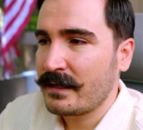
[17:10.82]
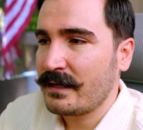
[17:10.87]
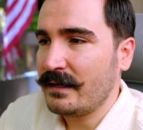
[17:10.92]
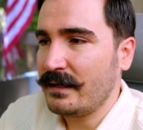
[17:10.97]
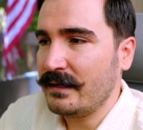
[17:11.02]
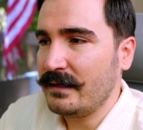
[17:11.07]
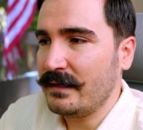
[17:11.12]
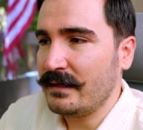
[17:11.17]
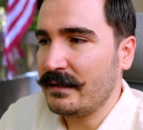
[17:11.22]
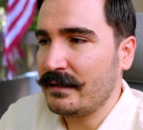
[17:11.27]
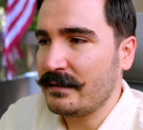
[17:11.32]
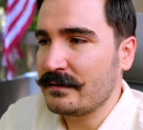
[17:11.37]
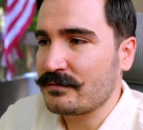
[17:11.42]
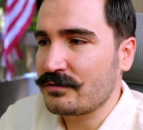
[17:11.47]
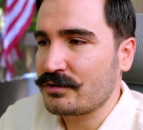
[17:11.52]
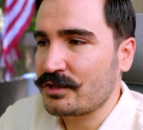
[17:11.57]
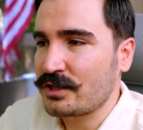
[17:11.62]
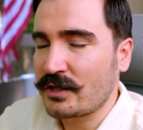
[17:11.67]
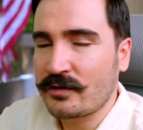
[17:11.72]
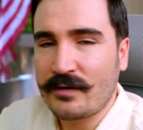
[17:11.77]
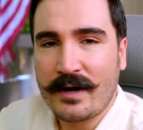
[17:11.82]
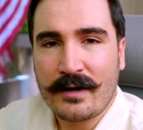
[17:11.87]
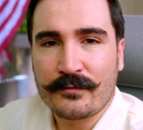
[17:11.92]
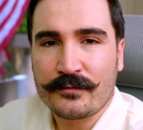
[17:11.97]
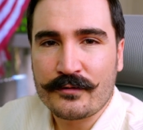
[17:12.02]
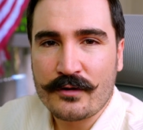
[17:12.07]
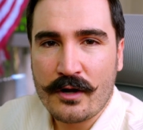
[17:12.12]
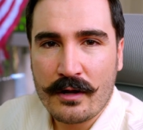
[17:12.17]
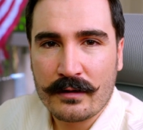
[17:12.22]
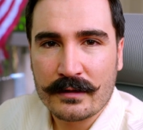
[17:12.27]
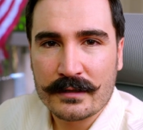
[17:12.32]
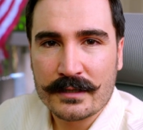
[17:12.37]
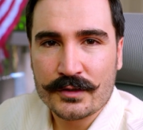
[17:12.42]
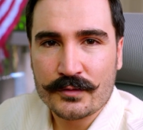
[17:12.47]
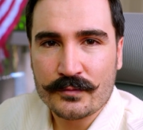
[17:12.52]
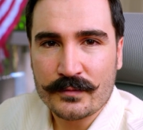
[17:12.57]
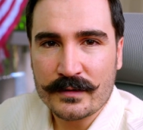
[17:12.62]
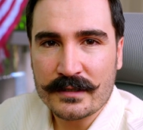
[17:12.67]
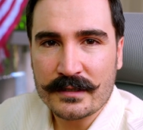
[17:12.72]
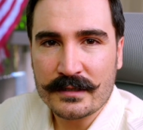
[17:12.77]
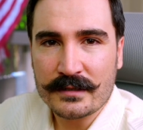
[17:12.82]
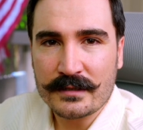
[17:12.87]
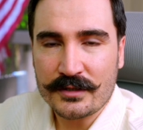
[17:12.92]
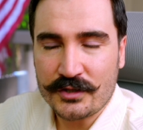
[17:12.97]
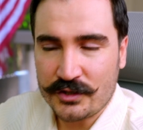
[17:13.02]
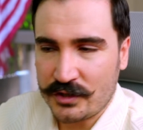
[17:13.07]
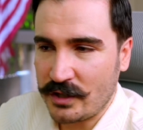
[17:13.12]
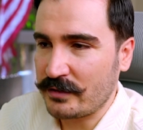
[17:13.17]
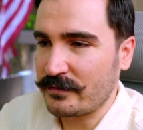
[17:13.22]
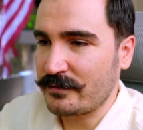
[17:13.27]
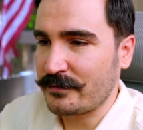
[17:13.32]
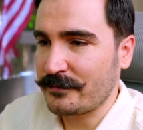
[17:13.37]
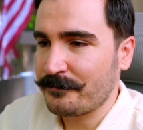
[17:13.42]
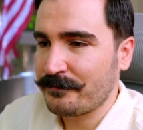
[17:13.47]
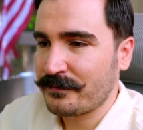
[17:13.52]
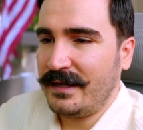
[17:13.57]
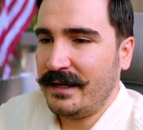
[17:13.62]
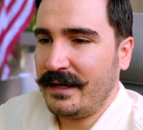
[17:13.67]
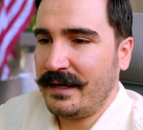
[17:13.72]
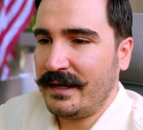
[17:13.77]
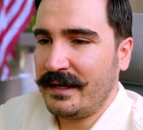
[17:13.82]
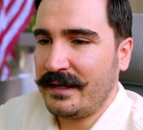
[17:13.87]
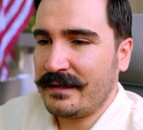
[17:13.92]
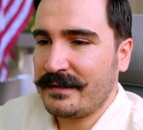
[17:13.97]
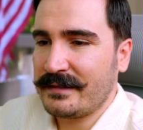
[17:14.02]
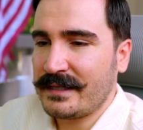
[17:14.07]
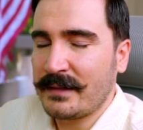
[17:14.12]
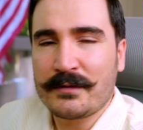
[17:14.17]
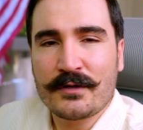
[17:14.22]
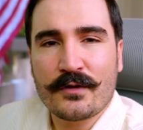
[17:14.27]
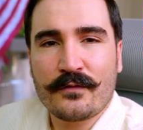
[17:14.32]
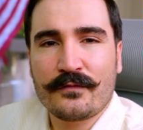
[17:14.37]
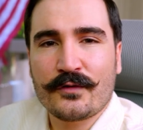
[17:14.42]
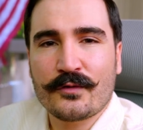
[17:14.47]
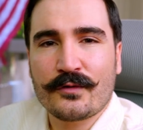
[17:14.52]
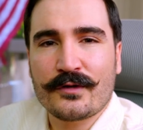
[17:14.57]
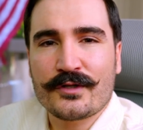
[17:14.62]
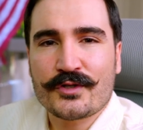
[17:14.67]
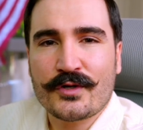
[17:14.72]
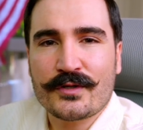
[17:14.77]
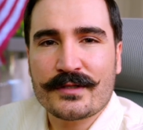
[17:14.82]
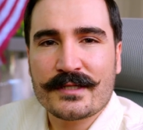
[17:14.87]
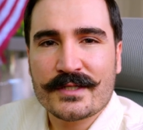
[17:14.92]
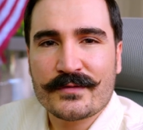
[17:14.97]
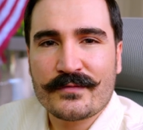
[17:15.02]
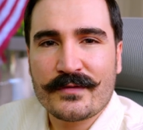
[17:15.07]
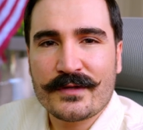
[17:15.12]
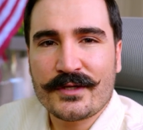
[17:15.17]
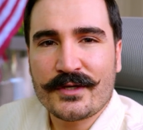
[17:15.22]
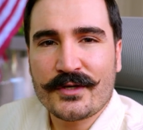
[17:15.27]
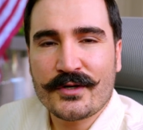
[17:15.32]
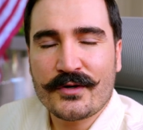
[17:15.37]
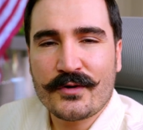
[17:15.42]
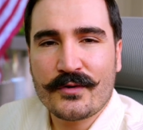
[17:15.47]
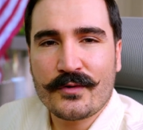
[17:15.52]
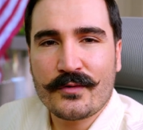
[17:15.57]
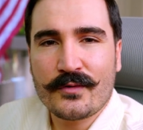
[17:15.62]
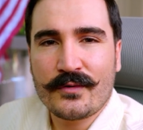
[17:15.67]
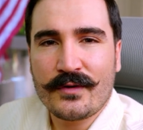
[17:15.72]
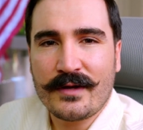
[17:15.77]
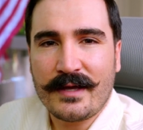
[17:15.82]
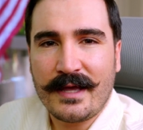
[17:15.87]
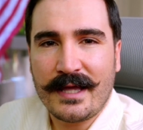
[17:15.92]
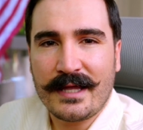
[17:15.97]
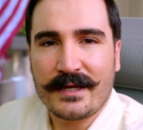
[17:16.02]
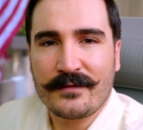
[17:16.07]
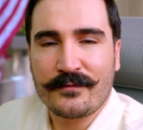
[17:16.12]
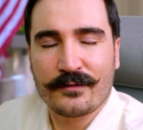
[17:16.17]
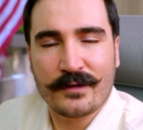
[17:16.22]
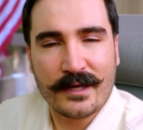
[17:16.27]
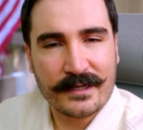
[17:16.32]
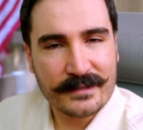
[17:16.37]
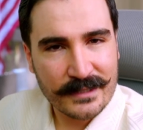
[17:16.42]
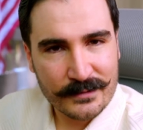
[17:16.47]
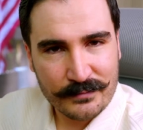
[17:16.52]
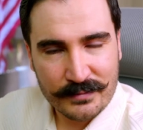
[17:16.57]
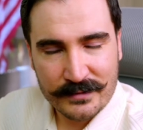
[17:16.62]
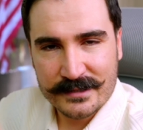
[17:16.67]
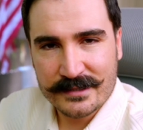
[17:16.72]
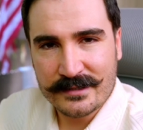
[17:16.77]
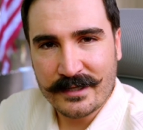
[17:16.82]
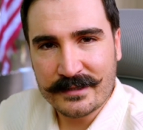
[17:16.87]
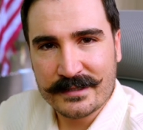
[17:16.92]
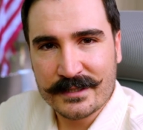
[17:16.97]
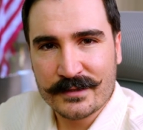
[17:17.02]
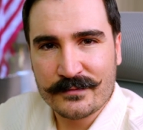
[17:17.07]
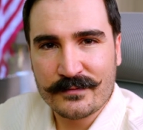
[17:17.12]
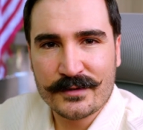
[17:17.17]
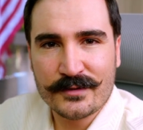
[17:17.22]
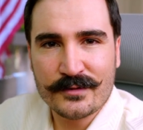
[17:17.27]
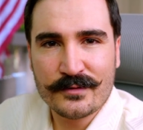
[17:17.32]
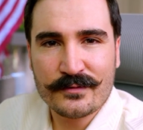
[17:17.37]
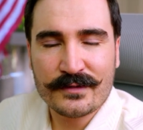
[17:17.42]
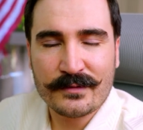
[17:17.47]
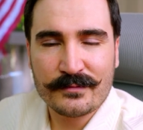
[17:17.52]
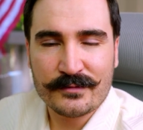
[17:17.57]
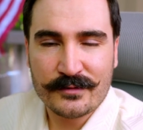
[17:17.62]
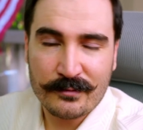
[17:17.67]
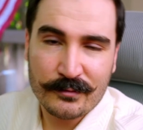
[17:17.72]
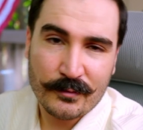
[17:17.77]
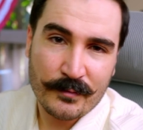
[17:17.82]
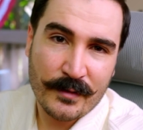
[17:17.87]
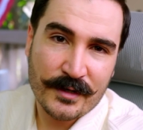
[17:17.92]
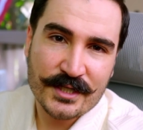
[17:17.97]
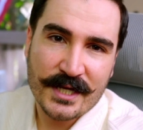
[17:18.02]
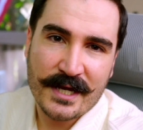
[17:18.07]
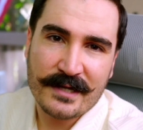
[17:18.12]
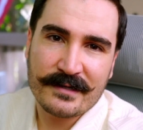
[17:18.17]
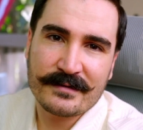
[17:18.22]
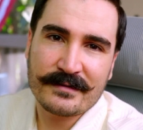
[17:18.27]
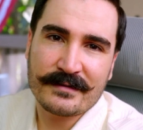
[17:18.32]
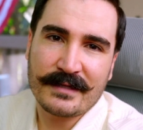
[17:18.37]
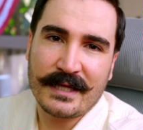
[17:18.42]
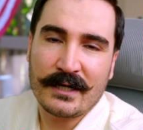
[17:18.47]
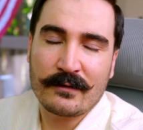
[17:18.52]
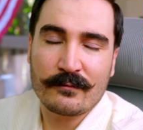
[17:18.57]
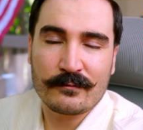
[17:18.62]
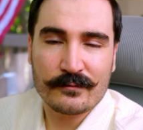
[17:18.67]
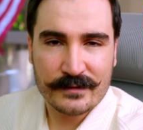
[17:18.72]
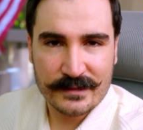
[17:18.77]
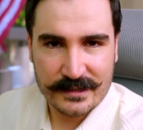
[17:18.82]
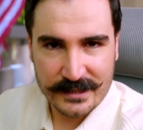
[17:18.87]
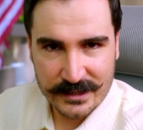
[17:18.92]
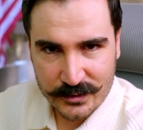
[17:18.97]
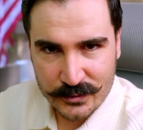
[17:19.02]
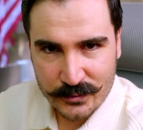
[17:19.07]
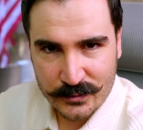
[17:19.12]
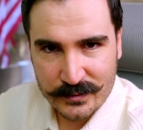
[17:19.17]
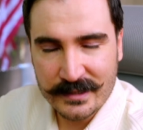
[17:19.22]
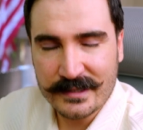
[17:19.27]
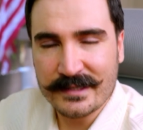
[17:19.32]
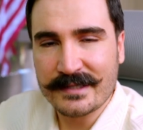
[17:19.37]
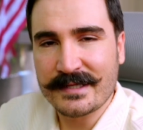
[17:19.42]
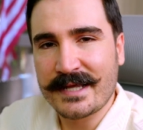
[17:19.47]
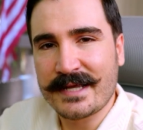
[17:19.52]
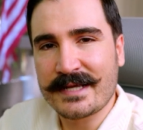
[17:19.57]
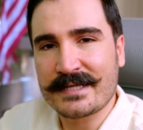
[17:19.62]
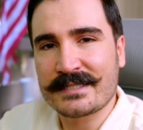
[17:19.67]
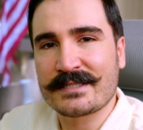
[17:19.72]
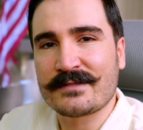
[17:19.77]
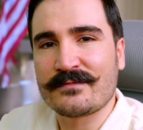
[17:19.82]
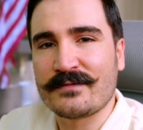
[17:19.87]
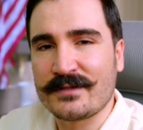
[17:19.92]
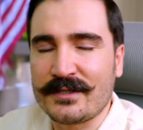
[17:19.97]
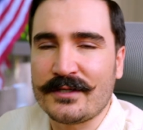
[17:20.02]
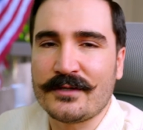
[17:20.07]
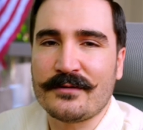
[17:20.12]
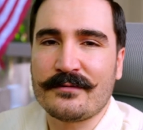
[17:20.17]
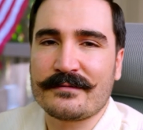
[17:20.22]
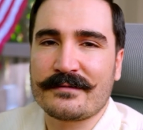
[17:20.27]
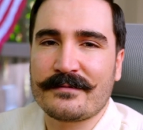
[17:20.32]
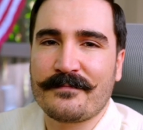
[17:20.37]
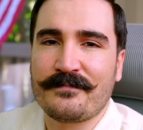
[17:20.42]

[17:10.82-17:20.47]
and share our knowledge with each other. And let me know if you enjoyed this video, and if you liked it, please like this video, subscribe to my channel, and I will see you in the next videos.